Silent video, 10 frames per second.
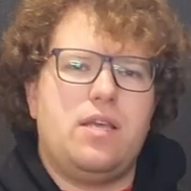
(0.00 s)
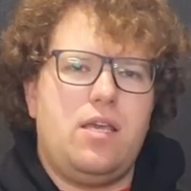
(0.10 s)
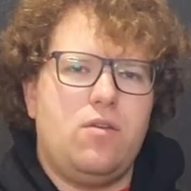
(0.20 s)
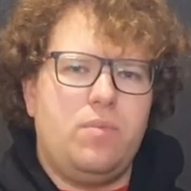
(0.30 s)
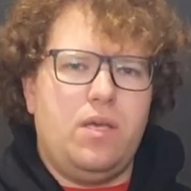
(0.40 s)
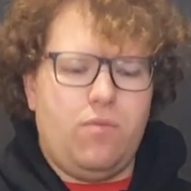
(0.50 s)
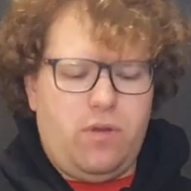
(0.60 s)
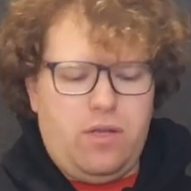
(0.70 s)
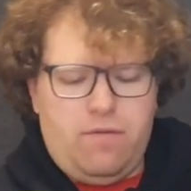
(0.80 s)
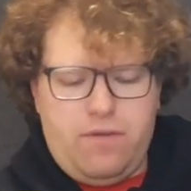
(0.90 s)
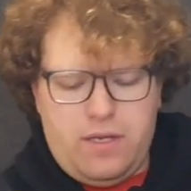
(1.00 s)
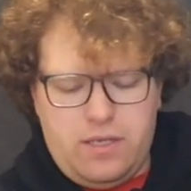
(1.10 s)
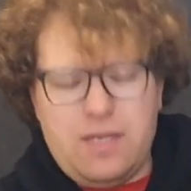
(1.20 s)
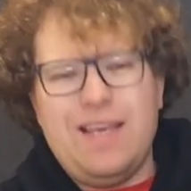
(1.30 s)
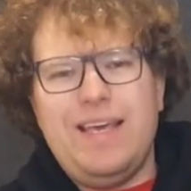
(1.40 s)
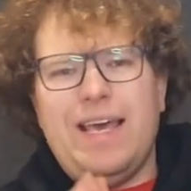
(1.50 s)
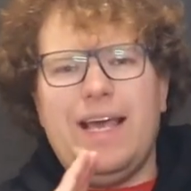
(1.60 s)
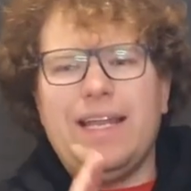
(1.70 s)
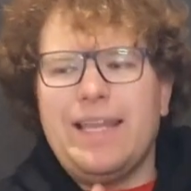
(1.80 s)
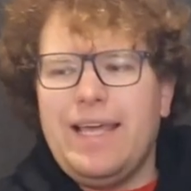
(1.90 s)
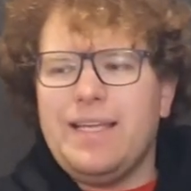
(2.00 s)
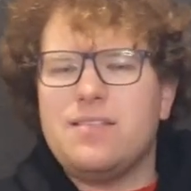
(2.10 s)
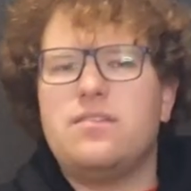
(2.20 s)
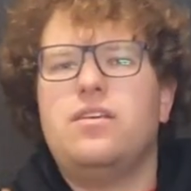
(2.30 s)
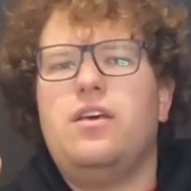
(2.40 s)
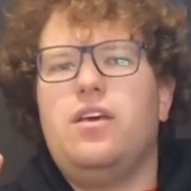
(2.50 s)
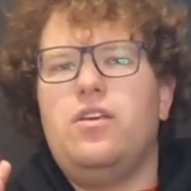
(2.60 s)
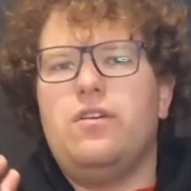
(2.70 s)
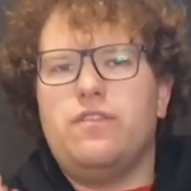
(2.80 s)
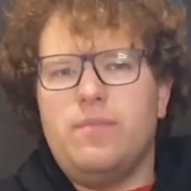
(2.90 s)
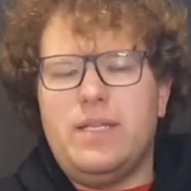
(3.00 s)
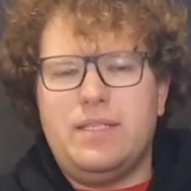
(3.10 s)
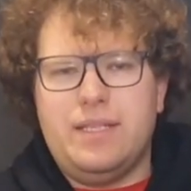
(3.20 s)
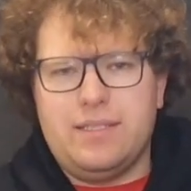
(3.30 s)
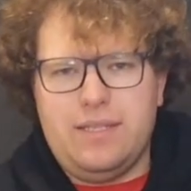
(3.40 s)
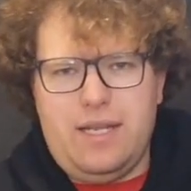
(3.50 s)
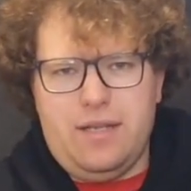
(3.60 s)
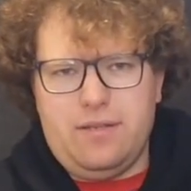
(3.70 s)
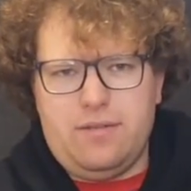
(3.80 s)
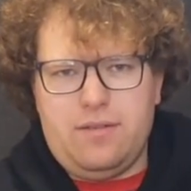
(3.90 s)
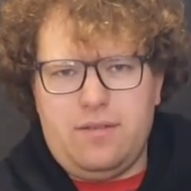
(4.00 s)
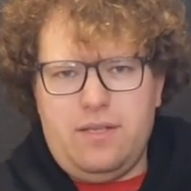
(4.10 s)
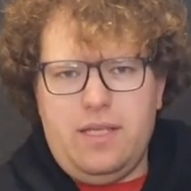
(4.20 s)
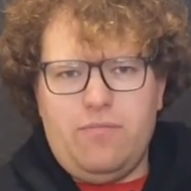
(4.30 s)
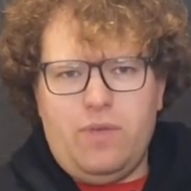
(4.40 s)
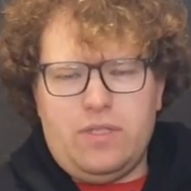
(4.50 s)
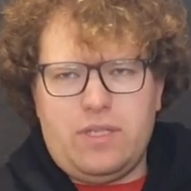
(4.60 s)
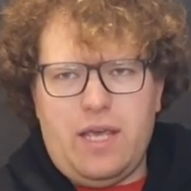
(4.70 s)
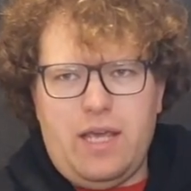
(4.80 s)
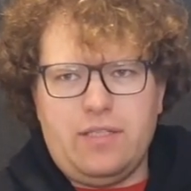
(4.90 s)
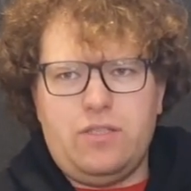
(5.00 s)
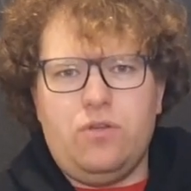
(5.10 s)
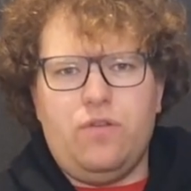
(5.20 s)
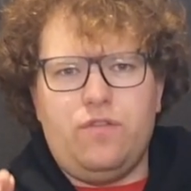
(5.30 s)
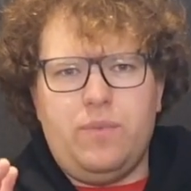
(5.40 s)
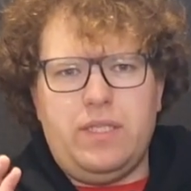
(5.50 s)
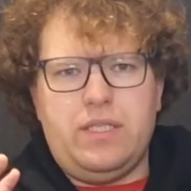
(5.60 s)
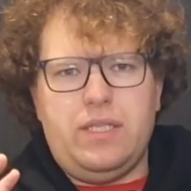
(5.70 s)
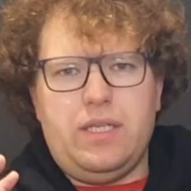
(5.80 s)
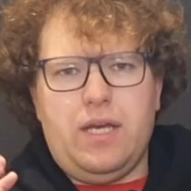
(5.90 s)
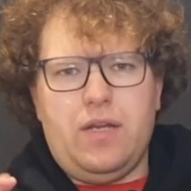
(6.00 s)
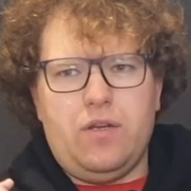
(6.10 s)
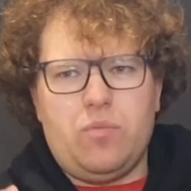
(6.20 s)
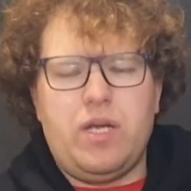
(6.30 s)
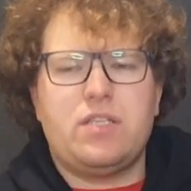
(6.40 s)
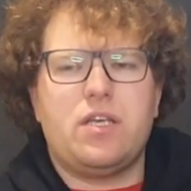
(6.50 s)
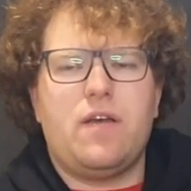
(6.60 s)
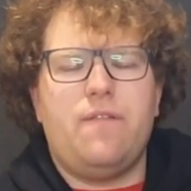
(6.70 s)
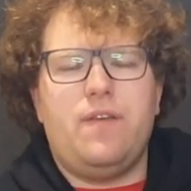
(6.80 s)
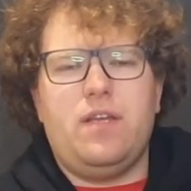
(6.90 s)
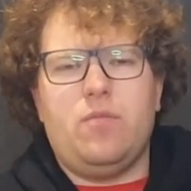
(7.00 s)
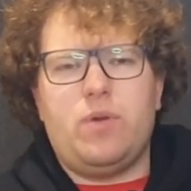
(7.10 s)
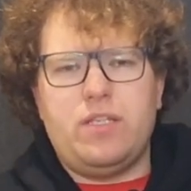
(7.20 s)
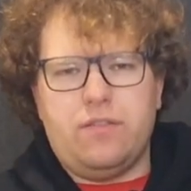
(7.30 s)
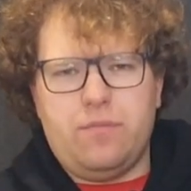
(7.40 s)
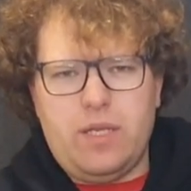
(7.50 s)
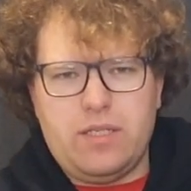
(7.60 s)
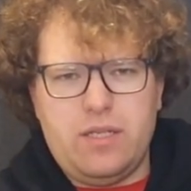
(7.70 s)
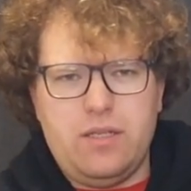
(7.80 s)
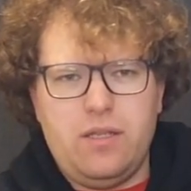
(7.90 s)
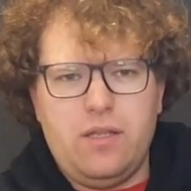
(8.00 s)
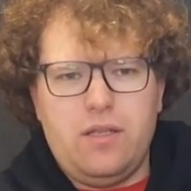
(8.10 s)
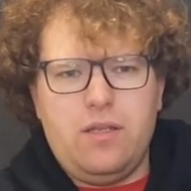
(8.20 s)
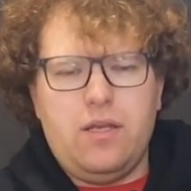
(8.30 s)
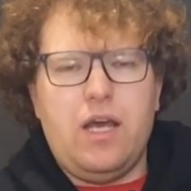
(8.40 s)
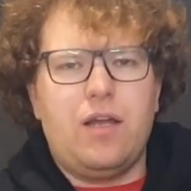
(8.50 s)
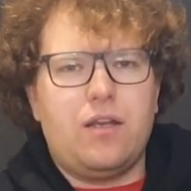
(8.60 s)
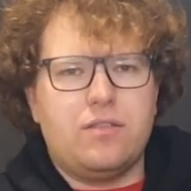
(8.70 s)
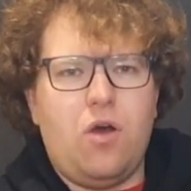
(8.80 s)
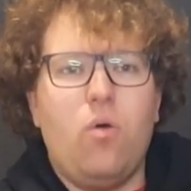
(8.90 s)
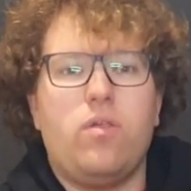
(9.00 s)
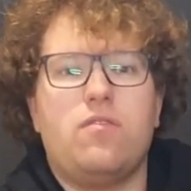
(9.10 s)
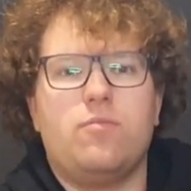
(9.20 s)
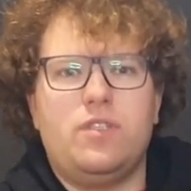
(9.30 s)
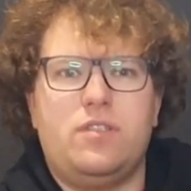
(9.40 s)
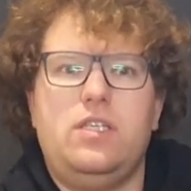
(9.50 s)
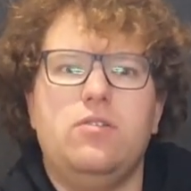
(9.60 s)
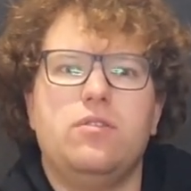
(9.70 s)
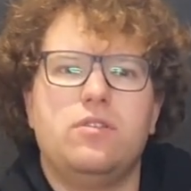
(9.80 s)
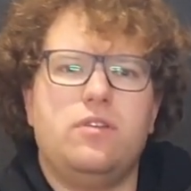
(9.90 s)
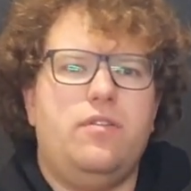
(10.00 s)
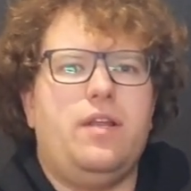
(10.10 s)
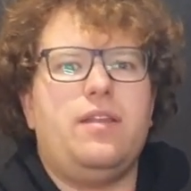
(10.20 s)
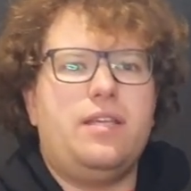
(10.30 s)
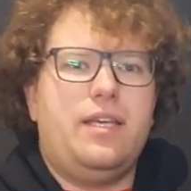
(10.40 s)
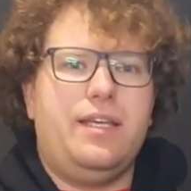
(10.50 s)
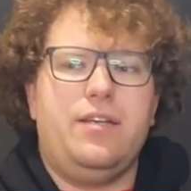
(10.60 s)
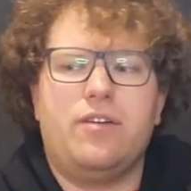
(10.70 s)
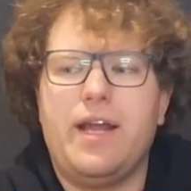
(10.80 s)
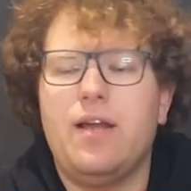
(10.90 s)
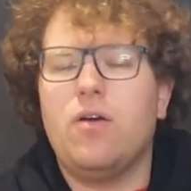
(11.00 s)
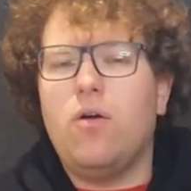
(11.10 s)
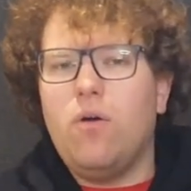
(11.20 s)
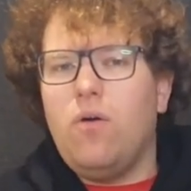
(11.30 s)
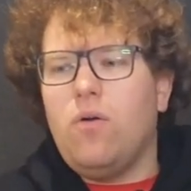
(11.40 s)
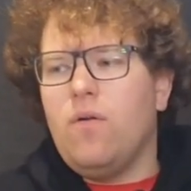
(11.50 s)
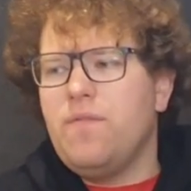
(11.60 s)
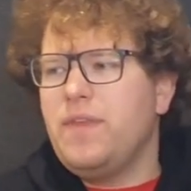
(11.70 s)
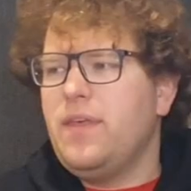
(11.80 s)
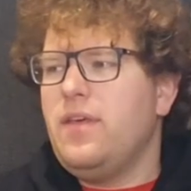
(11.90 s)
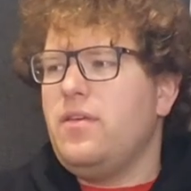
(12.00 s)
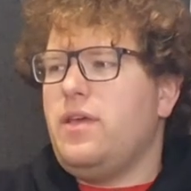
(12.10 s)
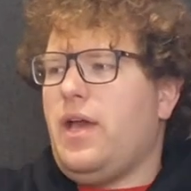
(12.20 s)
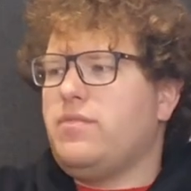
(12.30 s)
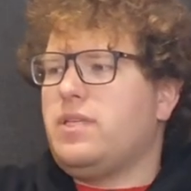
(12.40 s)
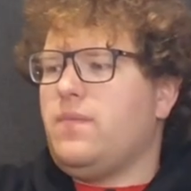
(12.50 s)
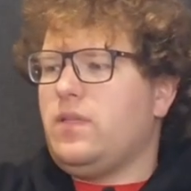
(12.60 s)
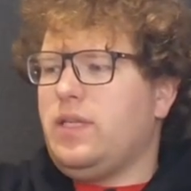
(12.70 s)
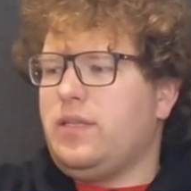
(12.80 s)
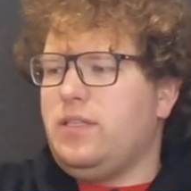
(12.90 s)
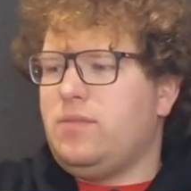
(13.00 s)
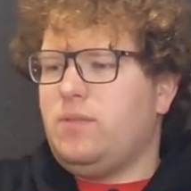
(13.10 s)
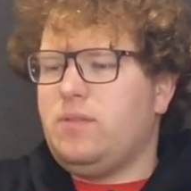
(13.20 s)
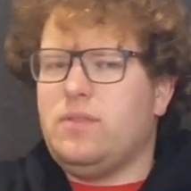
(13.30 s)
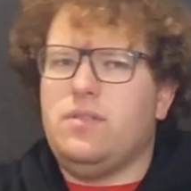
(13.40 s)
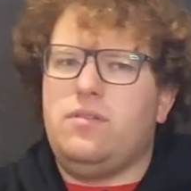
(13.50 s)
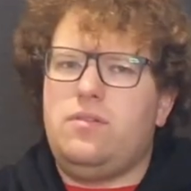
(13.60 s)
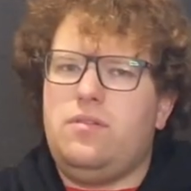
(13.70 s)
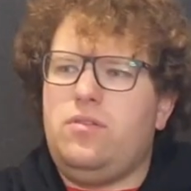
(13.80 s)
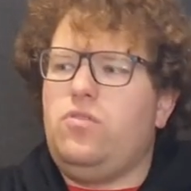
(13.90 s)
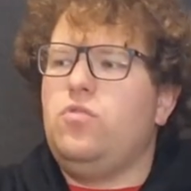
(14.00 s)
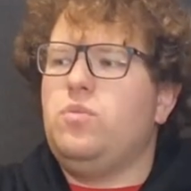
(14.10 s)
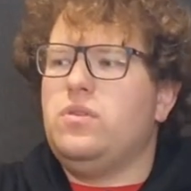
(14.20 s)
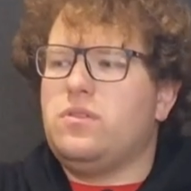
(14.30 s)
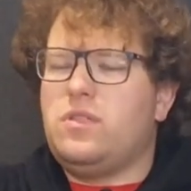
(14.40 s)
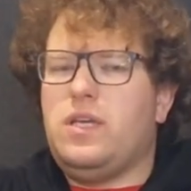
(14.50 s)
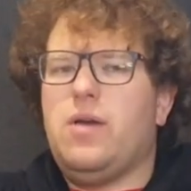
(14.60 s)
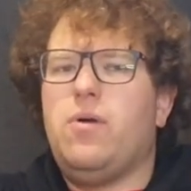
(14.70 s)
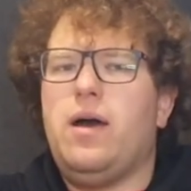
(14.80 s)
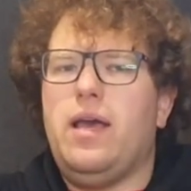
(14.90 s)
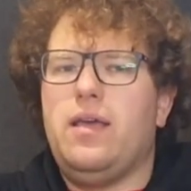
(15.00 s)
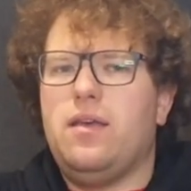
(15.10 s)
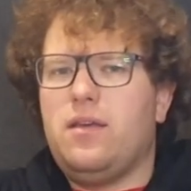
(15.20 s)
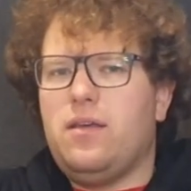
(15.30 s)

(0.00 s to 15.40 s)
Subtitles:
that your beer won't get infected unless your fermenter doesn't need it. In which case you're fermenting under pressure in a pressure fermenter, because the whole thing will be sealed, so nothing can get in or out. Or you have something like this, which is the Cooper's DIY